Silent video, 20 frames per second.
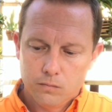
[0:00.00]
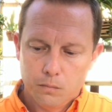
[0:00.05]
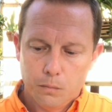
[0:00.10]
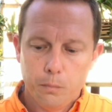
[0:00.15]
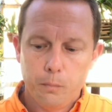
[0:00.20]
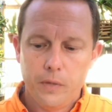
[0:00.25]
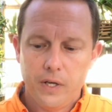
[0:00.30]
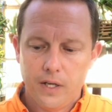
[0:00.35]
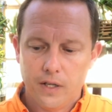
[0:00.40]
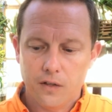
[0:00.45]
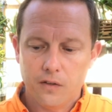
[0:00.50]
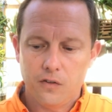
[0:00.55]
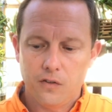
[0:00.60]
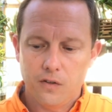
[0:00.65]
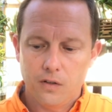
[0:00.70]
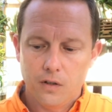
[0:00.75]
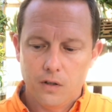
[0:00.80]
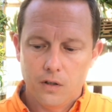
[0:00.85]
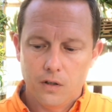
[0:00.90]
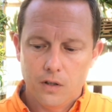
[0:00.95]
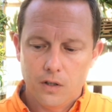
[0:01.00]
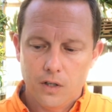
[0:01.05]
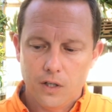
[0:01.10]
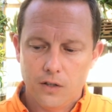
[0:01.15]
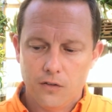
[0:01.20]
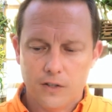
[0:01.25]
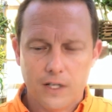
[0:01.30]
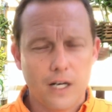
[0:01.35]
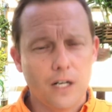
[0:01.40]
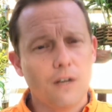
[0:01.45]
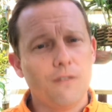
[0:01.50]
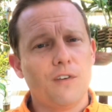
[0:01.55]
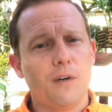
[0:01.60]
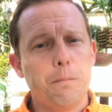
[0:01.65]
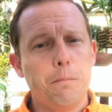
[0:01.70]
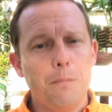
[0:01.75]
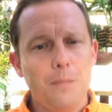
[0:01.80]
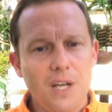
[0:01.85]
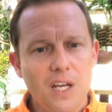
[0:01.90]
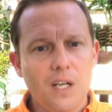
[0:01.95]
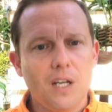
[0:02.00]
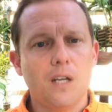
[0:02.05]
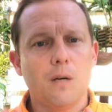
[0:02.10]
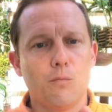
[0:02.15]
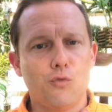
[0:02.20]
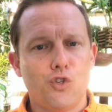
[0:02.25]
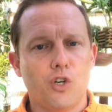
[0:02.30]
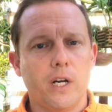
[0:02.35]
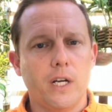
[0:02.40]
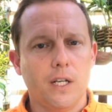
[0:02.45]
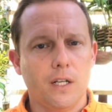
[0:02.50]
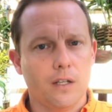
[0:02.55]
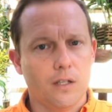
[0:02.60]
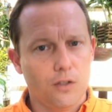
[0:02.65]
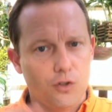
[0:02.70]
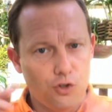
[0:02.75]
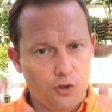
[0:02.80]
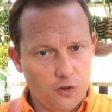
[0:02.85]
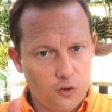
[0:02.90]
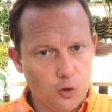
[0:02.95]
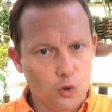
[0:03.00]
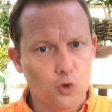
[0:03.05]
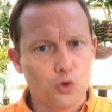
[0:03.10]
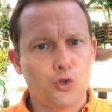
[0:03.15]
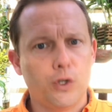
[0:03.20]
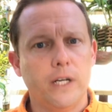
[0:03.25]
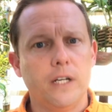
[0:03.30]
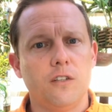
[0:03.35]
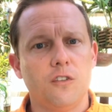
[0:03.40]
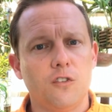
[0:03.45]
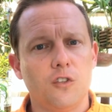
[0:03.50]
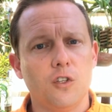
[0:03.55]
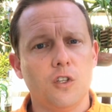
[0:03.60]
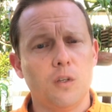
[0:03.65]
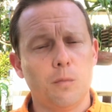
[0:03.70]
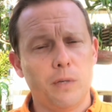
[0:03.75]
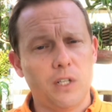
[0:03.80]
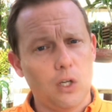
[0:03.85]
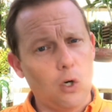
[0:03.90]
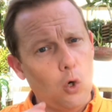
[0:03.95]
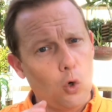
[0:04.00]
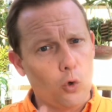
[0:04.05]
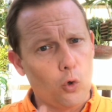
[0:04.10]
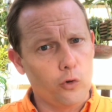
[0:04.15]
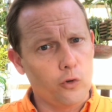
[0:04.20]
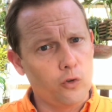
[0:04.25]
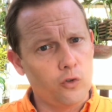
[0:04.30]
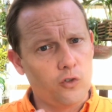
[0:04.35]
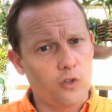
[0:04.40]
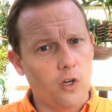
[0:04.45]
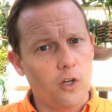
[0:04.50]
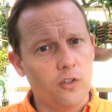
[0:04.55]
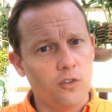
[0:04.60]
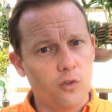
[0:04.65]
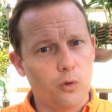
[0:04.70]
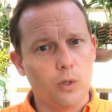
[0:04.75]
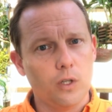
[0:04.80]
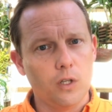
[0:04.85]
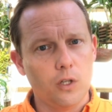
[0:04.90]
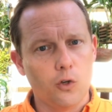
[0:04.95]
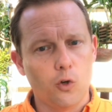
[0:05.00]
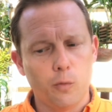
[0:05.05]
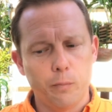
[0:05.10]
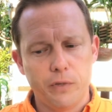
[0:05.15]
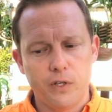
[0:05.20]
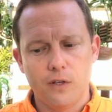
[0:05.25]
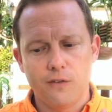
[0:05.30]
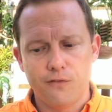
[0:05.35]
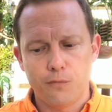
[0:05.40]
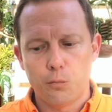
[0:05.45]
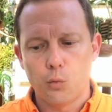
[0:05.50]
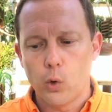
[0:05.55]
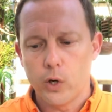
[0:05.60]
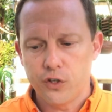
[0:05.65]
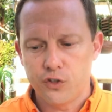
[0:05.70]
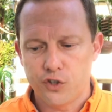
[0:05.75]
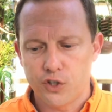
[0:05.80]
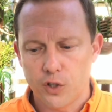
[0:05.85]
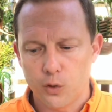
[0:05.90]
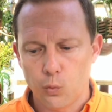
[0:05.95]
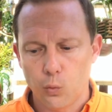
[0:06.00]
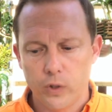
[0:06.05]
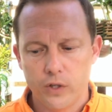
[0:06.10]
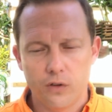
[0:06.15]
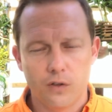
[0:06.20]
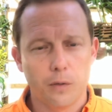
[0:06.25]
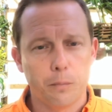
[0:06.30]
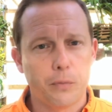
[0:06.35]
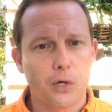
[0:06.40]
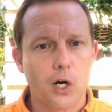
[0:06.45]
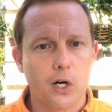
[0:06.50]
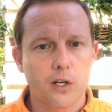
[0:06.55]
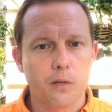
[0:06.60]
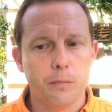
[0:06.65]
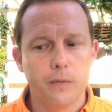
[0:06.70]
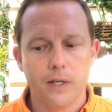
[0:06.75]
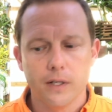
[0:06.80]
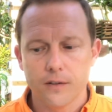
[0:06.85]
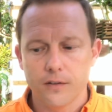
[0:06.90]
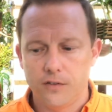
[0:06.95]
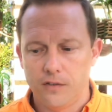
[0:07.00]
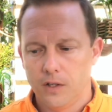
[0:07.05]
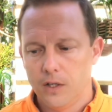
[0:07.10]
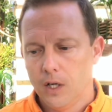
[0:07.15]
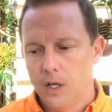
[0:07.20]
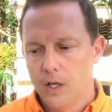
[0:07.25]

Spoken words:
mix is kind of a medium draining. It still drains good, but it holds on to a little bit of moisture with the bark mix.